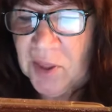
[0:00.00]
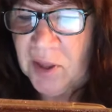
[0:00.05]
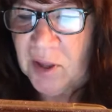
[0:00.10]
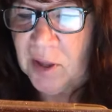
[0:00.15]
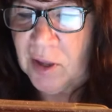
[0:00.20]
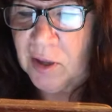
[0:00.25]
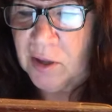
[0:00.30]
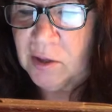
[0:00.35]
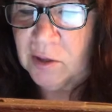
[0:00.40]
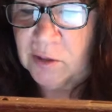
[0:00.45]

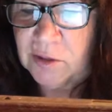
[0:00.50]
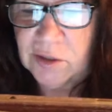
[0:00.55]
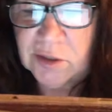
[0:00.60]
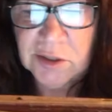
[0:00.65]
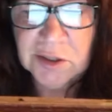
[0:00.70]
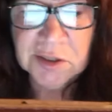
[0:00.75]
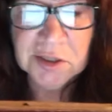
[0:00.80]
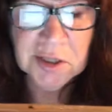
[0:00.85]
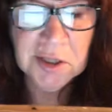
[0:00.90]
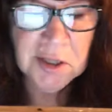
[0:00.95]
and
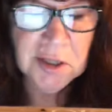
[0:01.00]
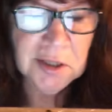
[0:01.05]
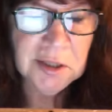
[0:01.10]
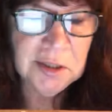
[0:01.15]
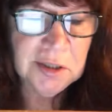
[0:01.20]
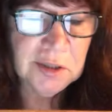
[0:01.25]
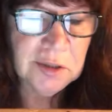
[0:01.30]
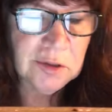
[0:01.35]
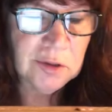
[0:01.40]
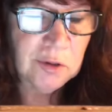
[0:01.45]

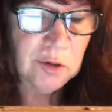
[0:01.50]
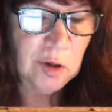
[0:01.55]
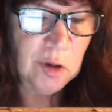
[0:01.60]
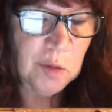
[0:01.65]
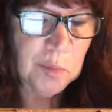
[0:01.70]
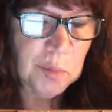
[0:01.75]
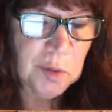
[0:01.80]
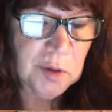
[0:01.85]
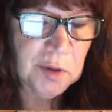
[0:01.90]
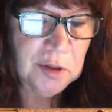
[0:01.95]
understanding to
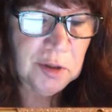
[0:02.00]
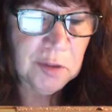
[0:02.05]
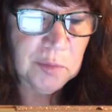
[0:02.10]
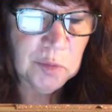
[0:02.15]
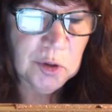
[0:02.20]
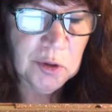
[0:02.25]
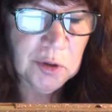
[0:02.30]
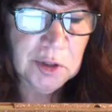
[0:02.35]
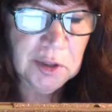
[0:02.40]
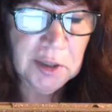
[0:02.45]
open
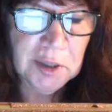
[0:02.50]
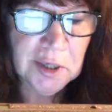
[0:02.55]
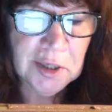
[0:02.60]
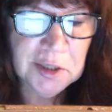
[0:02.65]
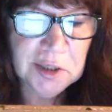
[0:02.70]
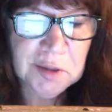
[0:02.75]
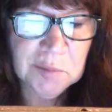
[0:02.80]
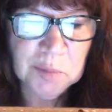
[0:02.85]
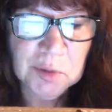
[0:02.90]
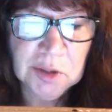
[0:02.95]

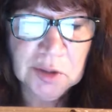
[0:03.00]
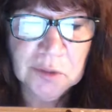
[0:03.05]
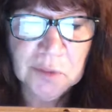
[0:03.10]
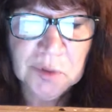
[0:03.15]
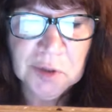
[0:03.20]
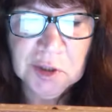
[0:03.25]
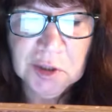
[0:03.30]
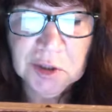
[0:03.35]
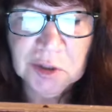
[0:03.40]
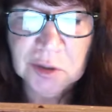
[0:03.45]
communication
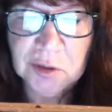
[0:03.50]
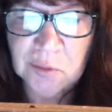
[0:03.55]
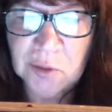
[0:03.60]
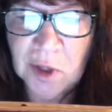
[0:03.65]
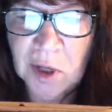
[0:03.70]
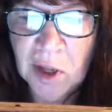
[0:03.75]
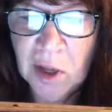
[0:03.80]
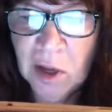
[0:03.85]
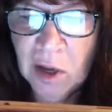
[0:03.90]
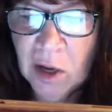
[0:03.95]
between you.
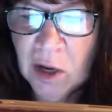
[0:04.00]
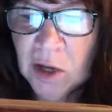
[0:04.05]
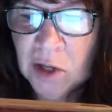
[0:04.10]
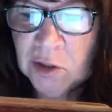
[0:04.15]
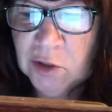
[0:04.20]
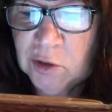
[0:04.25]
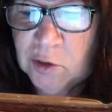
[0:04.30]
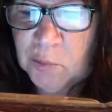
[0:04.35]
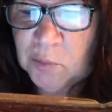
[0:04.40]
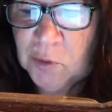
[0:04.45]

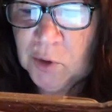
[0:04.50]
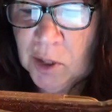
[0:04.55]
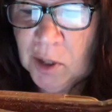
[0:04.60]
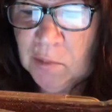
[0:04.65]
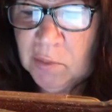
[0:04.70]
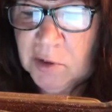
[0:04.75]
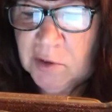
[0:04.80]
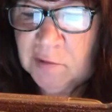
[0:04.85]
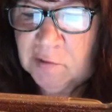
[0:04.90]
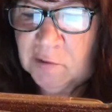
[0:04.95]
You'll
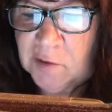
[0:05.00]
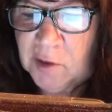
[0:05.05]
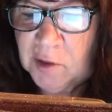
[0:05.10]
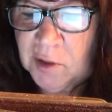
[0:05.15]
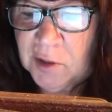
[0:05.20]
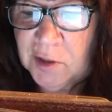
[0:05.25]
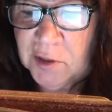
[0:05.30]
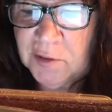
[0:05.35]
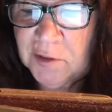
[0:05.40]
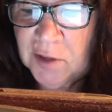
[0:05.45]
probably
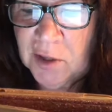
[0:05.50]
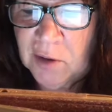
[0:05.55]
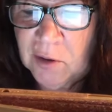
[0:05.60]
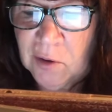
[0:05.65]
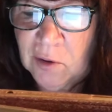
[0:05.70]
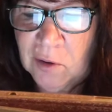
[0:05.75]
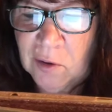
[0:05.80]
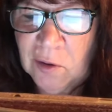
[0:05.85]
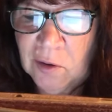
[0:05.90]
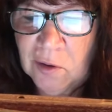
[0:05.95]
find that
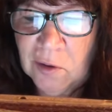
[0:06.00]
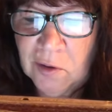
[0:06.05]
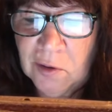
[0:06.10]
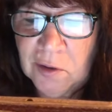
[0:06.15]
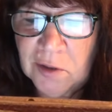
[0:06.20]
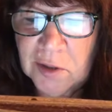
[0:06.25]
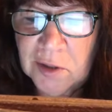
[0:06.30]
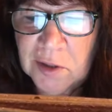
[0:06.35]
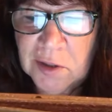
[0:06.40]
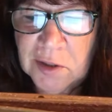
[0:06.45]
all
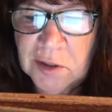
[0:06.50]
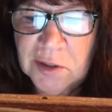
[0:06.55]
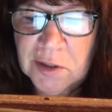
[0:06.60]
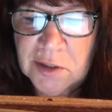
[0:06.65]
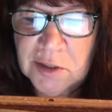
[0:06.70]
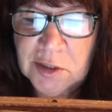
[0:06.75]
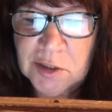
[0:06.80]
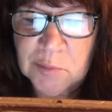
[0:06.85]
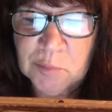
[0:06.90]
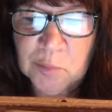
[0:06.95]
it
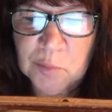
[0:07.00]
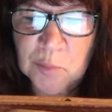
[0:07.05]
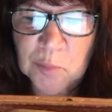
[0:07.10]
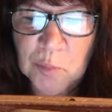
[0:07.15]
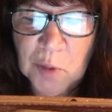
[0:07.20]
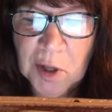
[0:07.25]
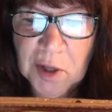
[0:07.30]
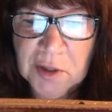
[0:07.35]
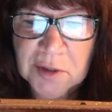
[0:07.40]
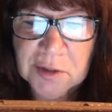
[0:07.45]
is is
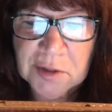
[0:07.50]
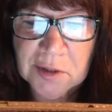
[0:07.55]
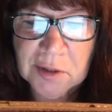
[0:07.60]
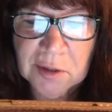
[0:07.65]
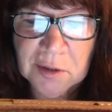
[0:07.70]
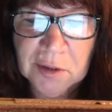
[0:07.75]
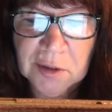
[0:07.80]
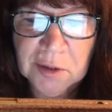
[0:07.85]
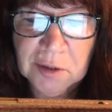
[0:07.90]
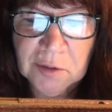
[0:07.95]

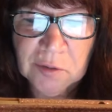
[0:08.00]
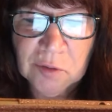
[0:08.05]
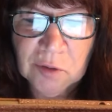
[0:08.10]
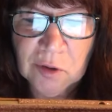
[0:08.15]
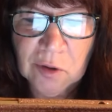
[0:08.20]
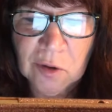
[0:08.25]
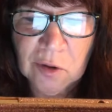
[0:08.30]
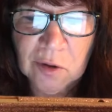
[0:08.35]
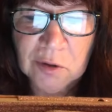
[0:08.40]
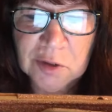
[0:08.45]
basically
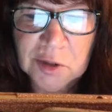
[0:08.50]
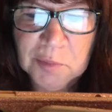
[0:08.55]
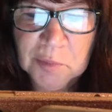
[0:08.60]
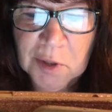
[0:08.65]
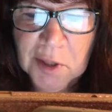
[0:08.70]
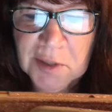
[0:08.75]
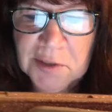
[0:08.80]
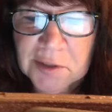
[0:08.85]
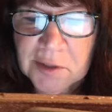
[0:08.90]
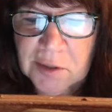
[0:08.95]
all is
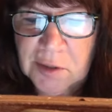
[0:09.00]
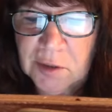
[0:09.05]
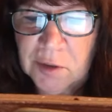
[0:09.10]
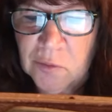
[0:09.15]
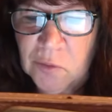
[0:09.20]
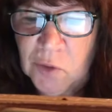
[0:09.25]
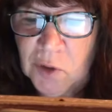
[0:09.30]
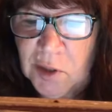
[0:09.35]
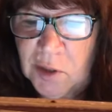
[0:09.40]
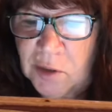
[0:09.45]
basically
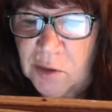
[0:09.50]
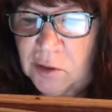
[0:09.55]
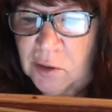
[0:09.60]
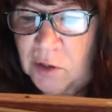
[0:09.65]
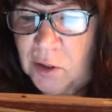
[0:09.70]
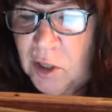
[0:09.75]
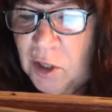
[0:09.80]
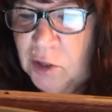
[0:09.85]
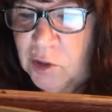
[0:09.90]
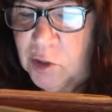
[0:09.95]
well.
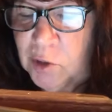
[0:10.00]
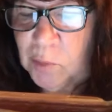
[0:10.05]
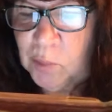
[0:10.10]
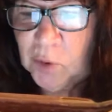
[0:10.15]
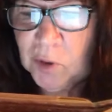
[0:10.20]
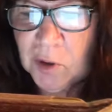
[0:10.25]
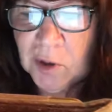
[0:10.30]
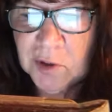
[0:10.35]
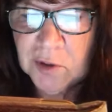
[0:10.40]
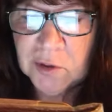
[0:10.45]
Your
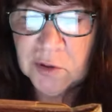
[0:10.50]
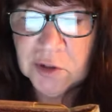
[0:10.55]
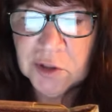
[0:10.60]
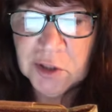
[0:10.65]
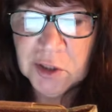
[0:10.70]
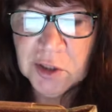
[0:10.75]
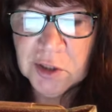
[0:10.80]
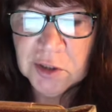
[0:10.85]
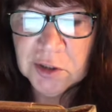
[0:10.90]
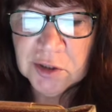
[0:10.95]
partner
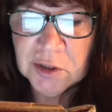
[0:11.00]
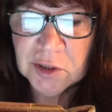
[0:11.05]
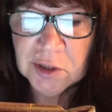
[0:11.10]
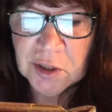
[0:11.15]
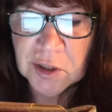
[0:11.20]
just